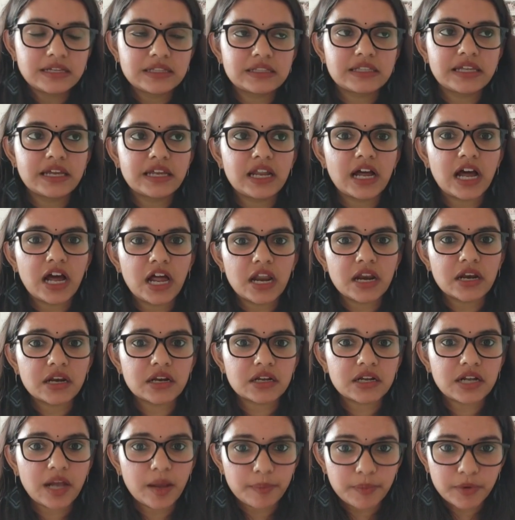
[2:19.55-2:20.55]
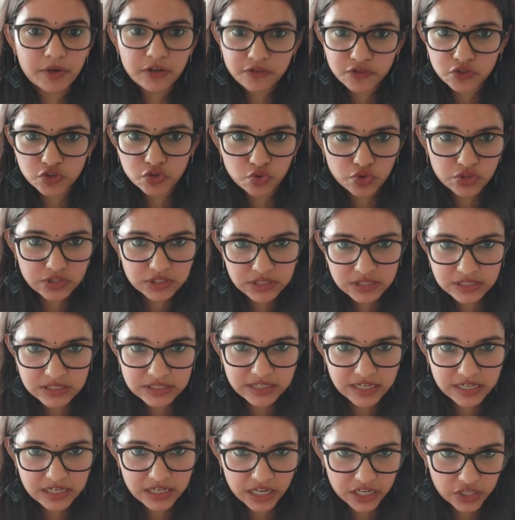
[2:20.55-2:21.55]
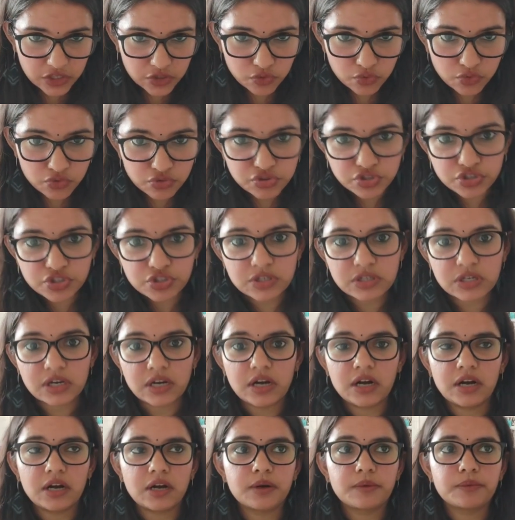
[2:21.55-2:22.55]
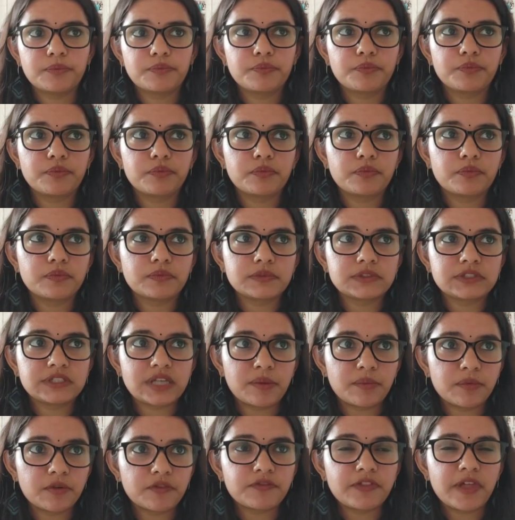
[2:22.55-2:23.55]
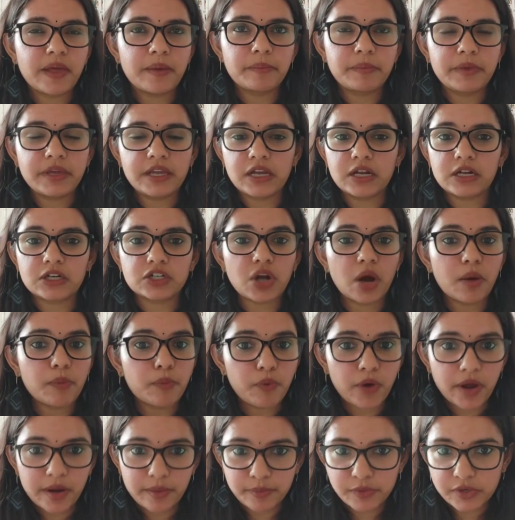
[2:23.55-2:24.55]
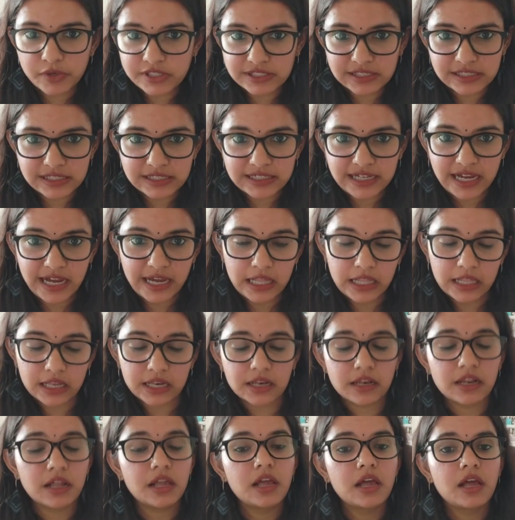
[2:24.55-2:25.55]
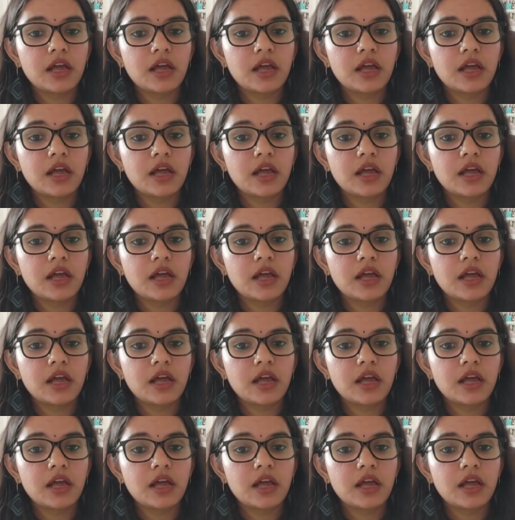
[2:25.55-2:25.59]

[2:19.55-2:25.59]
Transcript: There are a couple of sources that I used, some of them being Top 1 Percentile,